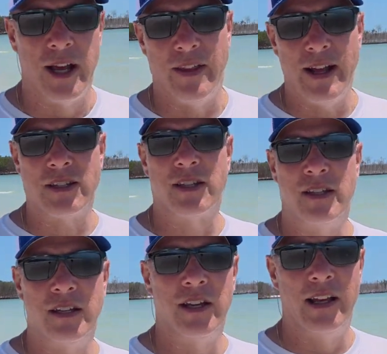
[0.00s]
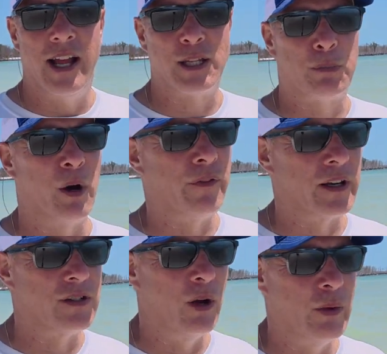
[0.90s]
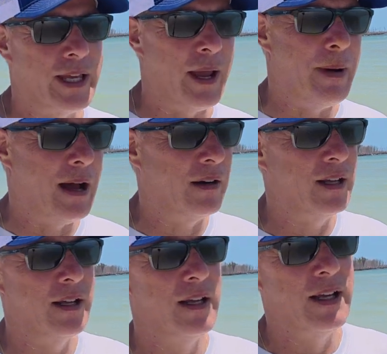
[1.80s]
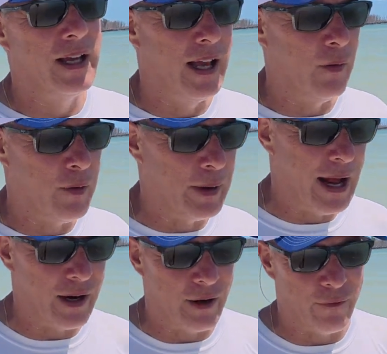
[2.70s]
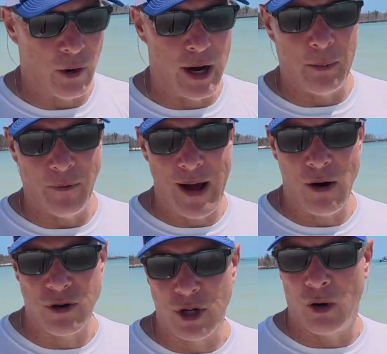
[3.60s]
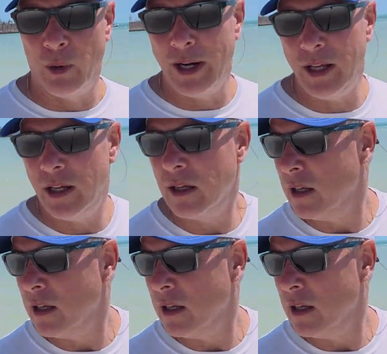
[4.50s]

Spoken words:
and that's perfect. So we came out, and we've been out here for a number of hours already,